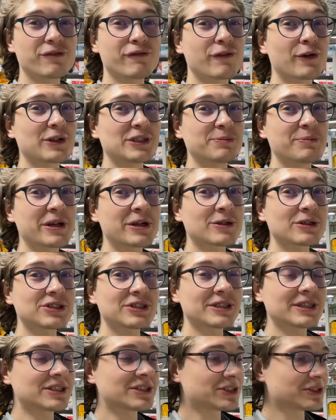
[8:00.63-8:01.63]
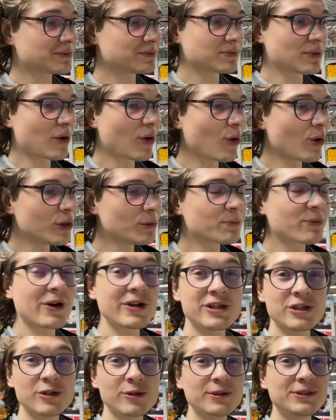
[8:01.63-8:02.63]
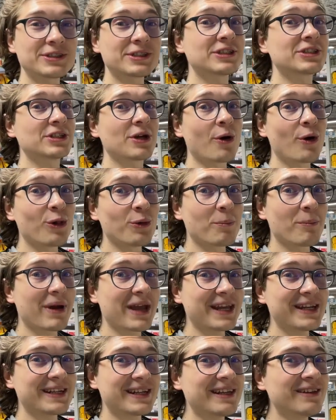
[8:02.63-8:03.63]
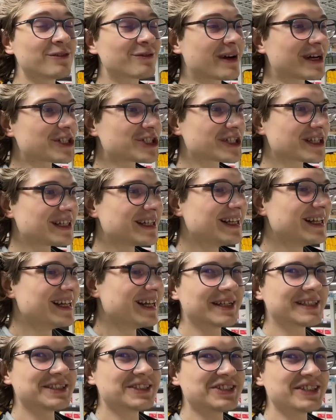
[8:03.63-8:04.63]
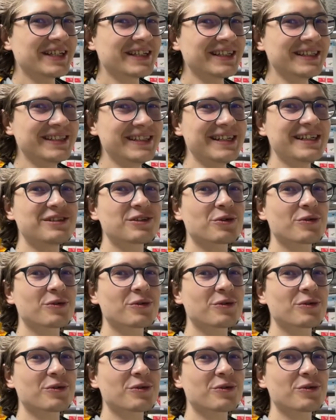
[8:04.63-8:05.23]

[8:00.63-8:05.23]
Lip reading: first because it's all produced, it's all made in Russia, and second, it